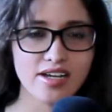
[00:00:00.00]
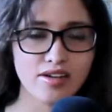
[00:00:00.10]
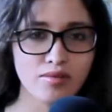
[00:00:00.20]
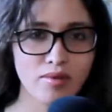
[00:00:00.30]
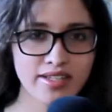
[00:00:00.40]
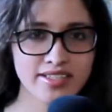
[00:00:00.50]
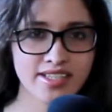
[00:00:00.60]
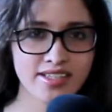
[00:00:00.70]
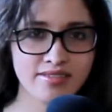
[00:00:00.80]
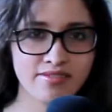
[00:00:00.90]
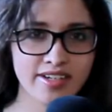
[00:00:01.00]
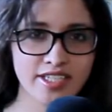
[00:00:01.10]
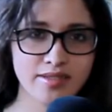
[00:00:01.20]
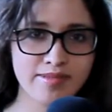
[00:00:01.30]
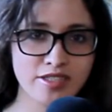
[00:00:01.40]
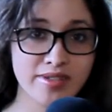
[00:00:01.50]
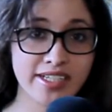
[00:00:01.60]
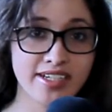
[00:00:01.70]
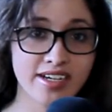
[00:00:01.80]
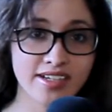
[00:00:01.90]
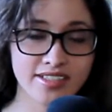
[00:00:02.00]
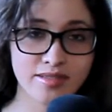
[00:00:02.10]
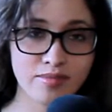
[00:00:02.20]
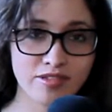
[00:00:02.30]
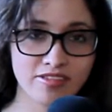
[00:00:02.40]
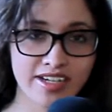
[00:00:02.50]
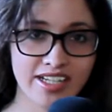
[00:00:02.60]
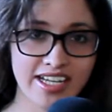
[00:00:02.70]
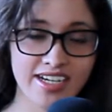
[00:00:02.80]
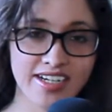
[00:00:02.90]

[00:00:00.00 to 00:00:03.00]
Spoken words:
What's the difference between character profile and